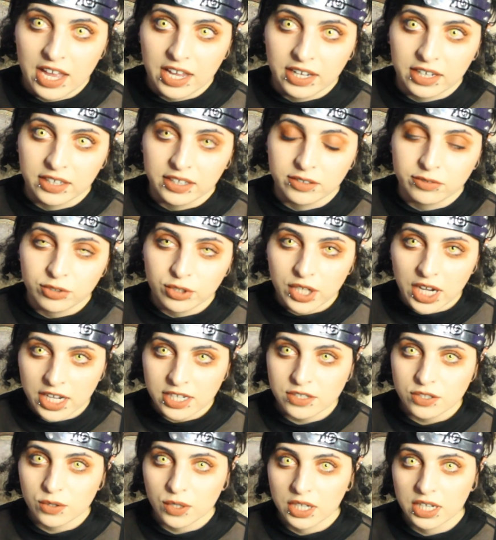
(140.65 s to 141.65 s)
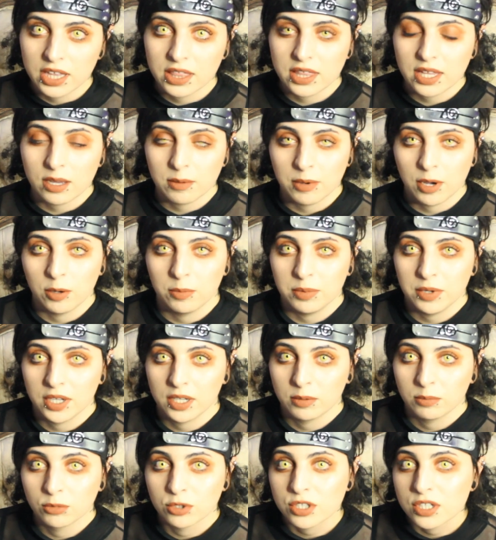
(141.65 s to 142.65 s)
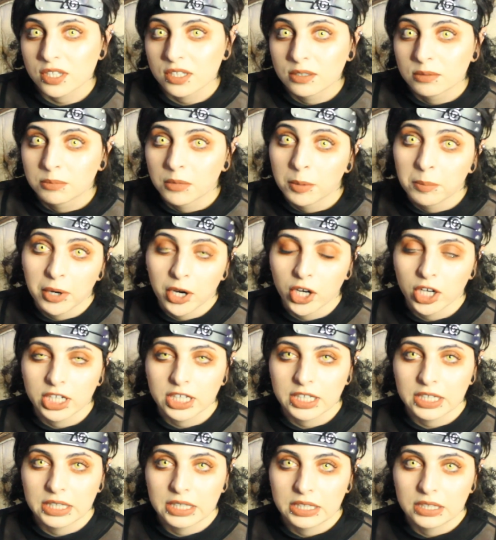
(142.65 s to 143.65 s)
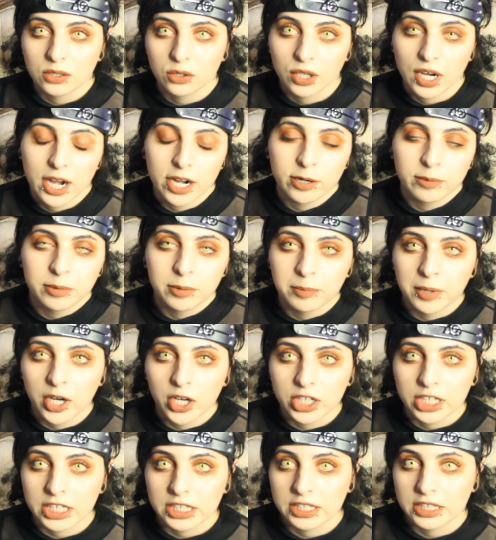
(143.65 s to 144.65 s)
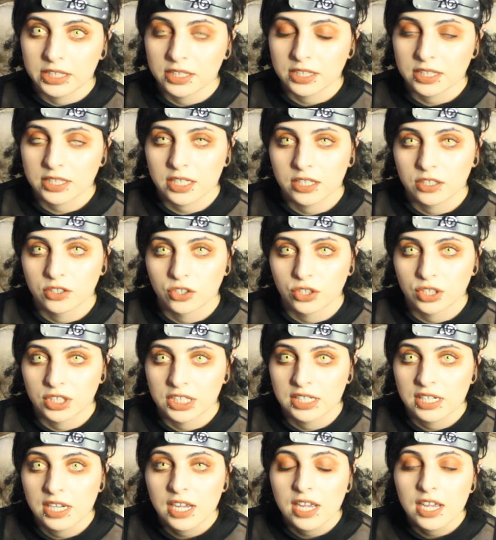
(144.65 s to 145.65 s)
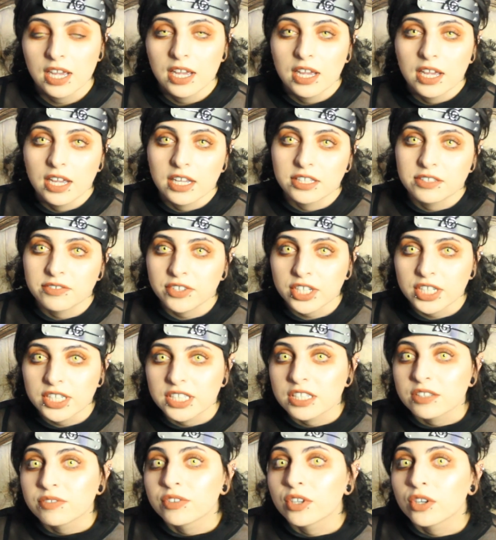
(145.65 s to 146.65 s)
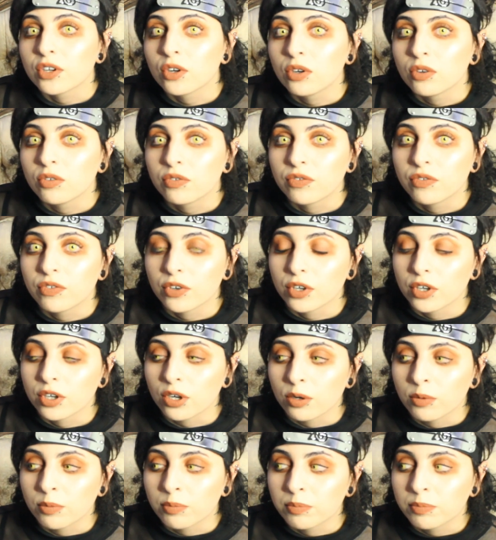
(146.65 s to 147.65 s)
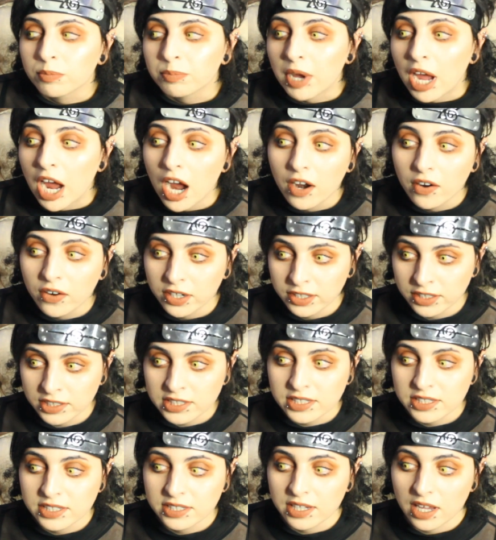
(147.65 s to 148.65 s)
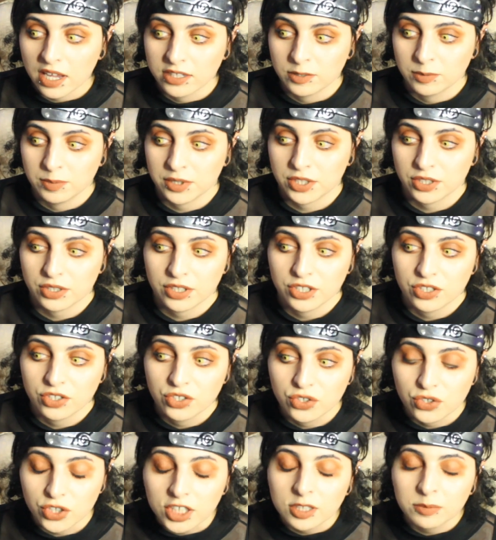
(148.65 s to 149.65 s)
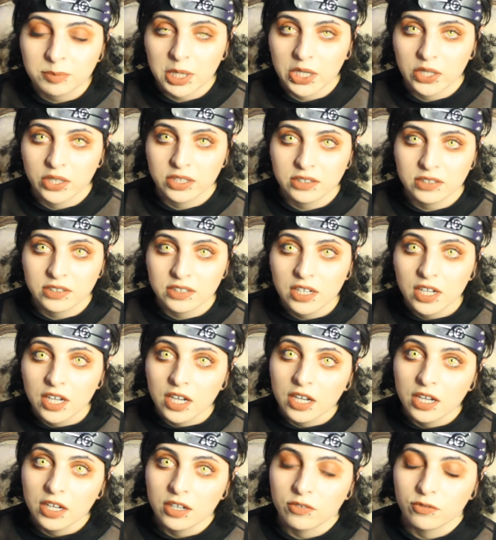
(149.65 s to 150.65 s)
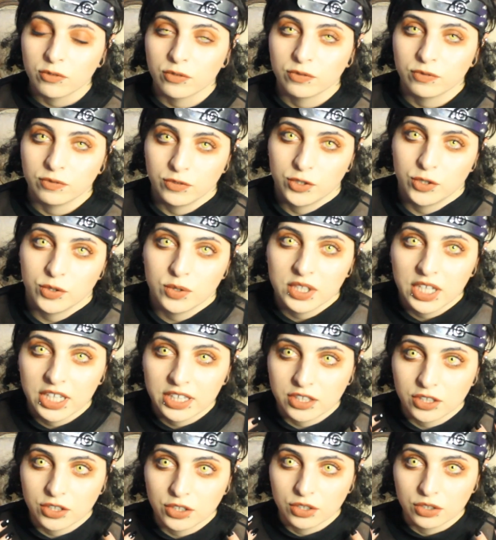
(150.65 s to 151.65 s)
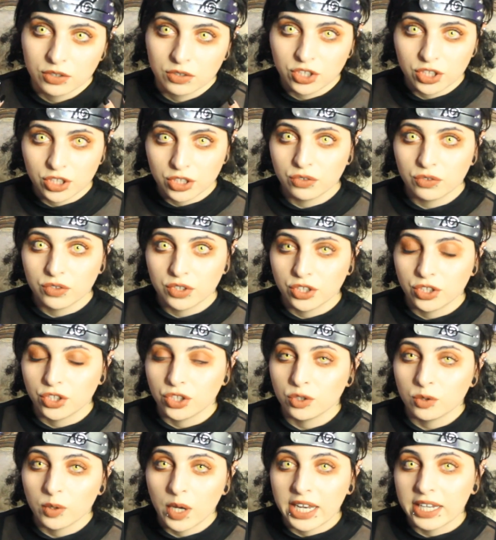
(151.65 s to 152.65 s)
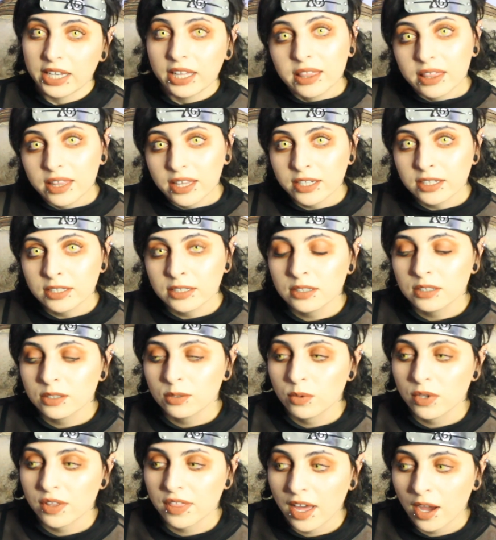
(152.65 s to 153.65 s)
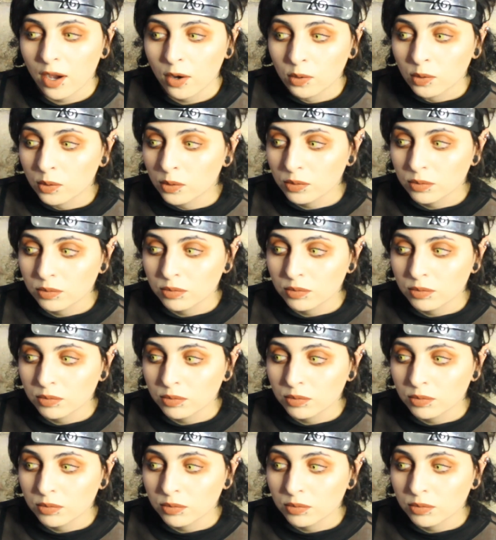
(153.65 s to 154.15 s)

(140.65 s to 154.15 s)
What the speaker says: And if you guys know anything about being a Muslim American or Arab American in this country, it's very difficult for parents, especially strict parents, to let their children do anything without